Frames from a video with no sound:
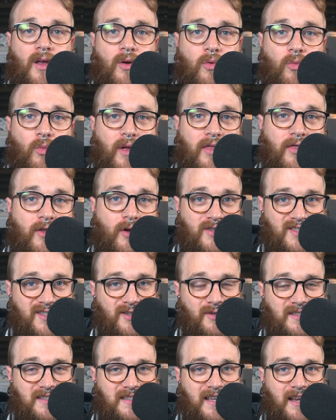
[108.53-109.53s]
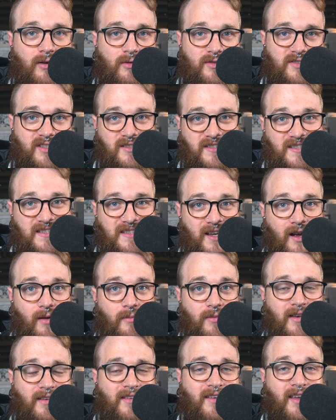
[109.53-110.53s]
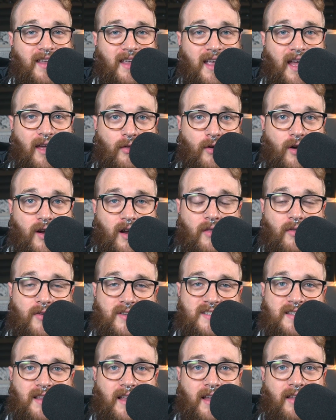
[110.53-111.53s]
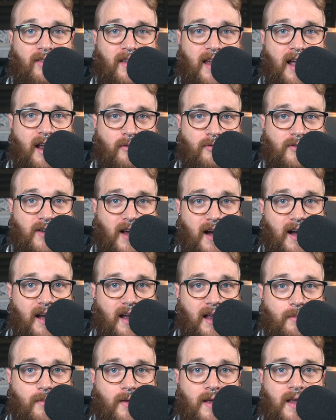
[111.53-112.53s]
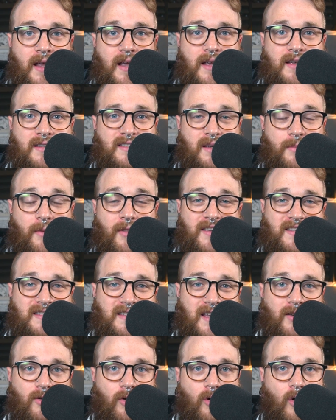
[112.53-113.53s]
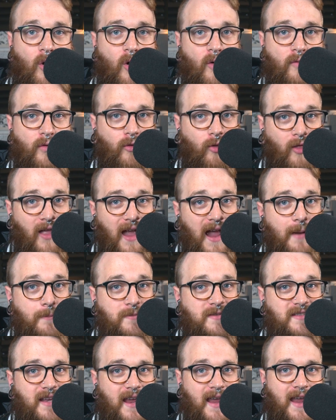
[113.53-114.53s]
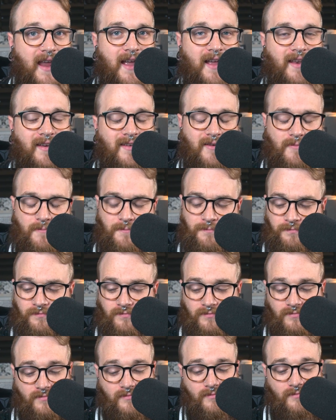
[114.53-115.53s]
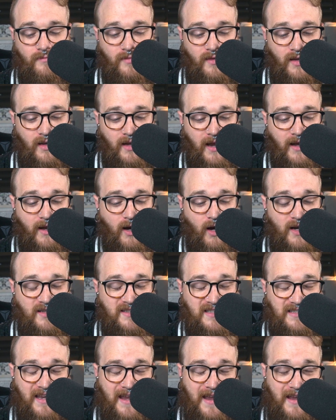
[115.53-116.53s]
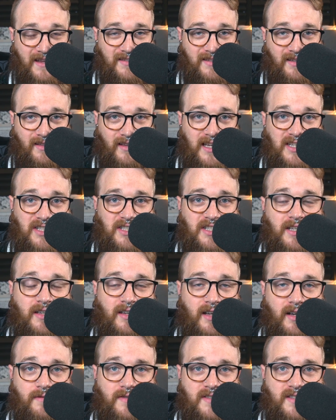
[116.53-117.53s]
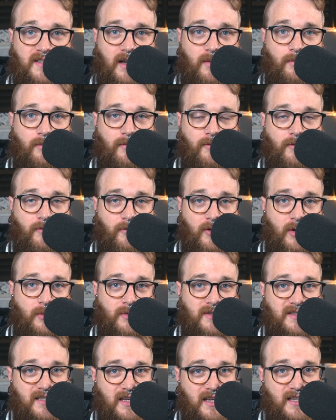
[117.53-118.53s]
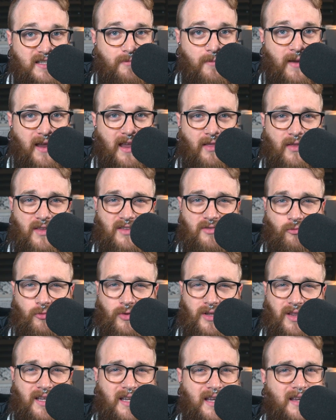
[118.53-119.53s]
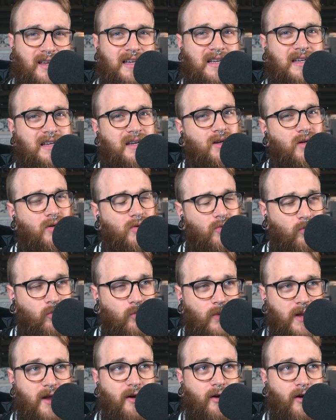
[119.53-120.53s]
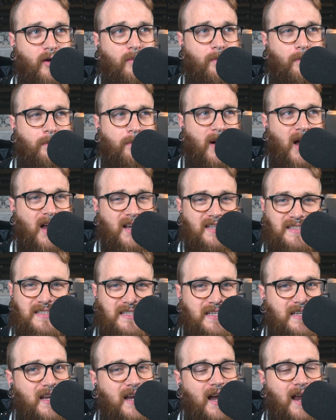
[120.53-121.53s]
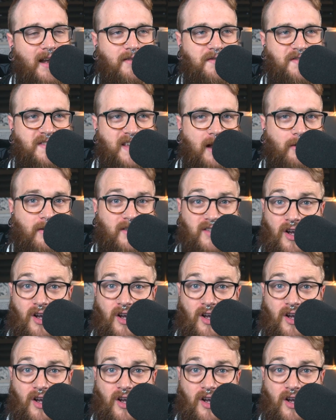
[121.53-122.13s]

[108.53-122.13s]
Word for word: When those two signals are summed together and they're slightly out of time, some of the signal overlaps and it causes cancellation of some frequencies, making this really weird, boxy kind of sound.